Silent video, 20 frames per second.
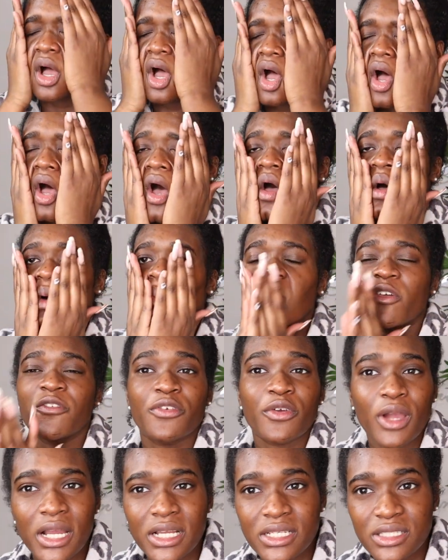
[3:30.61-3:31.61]
Um, if
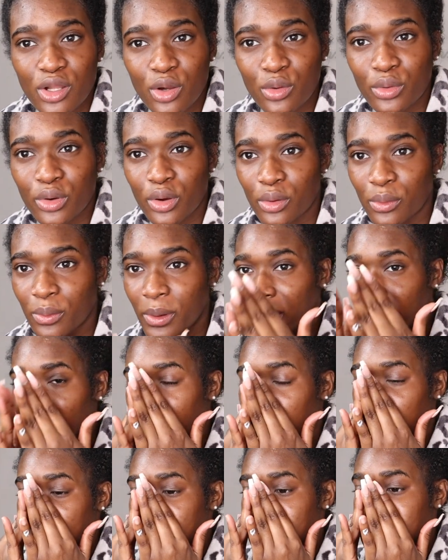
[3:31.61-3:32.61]
you guys don't know, I
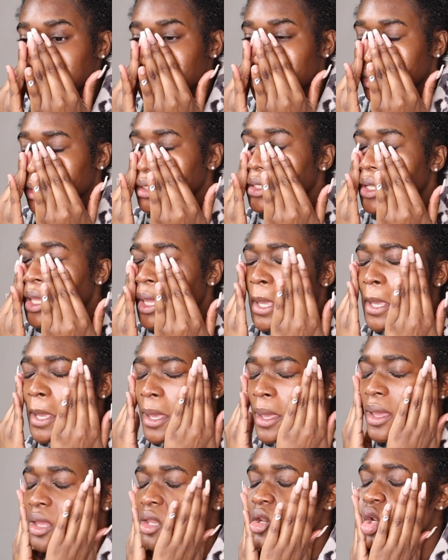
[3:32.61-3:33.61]
am a twin
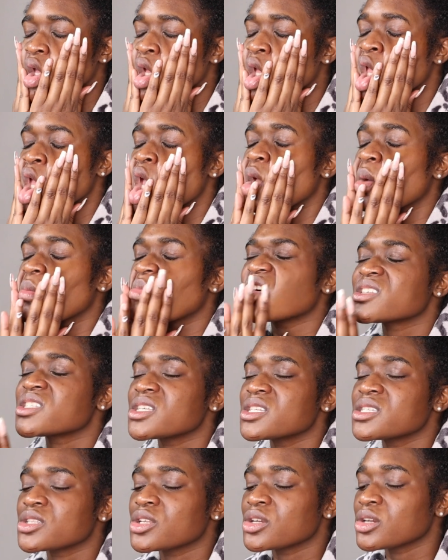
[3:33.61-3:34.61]
and my
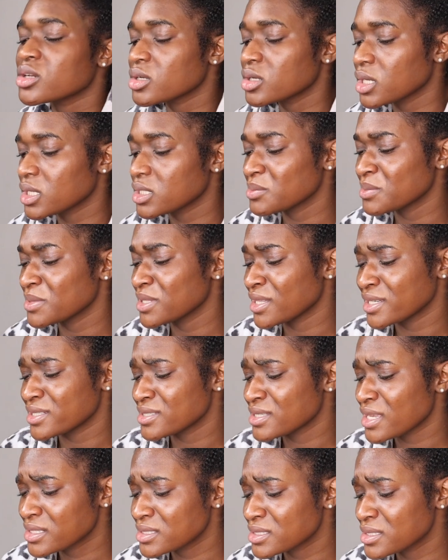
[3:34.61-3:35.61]
sister has been like
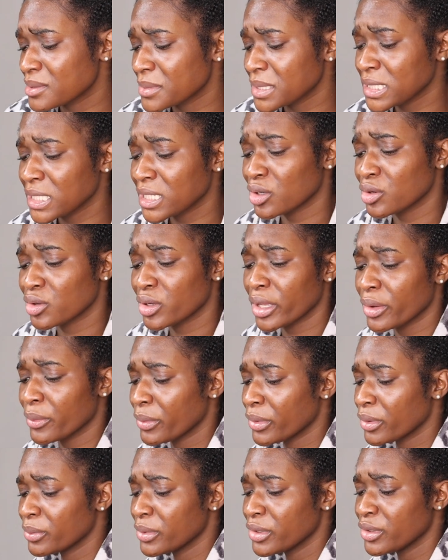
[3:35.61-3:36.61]
texting me like, okay,
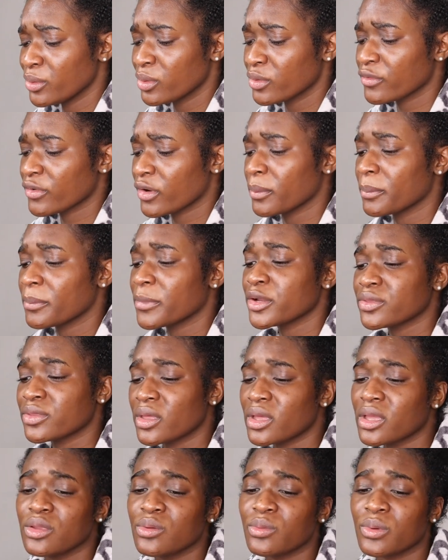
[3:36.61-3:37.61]
what are we doing for our
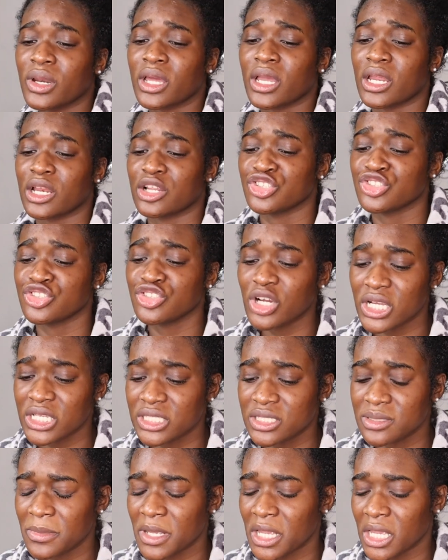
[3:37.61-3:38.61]
birthday? You wanna get a
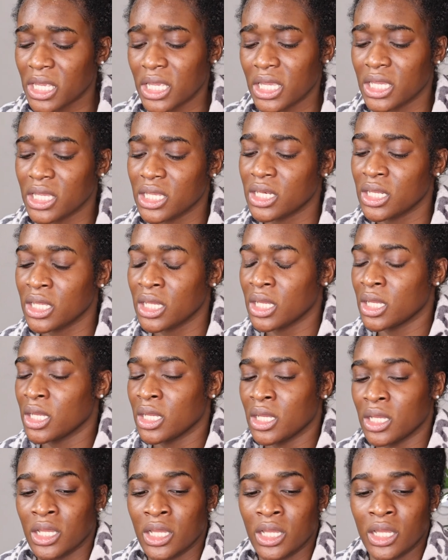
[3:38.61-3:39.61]
dress made?
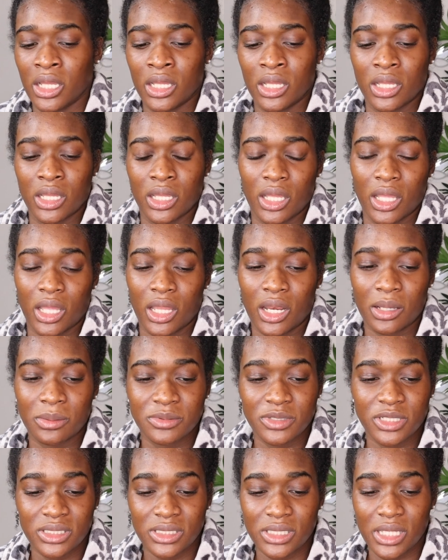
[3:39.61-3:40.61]
And I'm
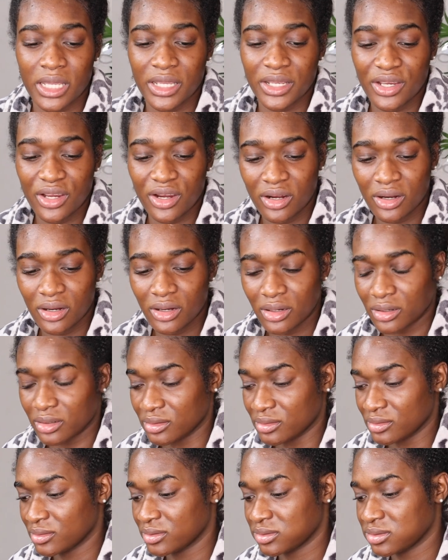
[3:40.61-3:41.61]
just like,
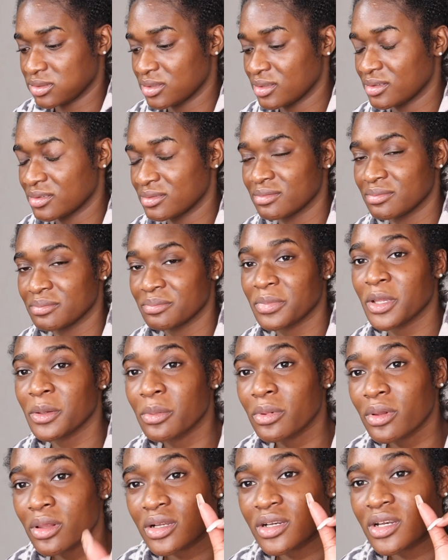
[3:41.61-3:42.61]
girl,
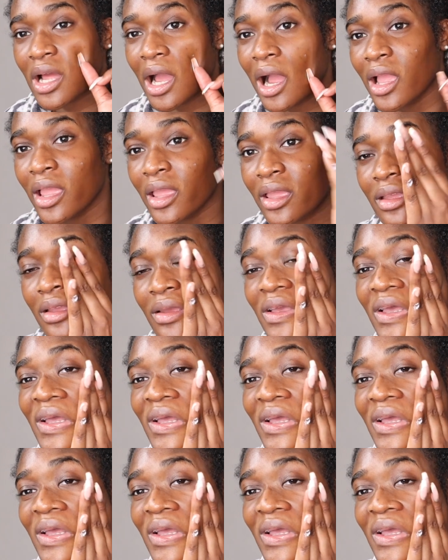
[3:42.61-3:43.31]
people are dying.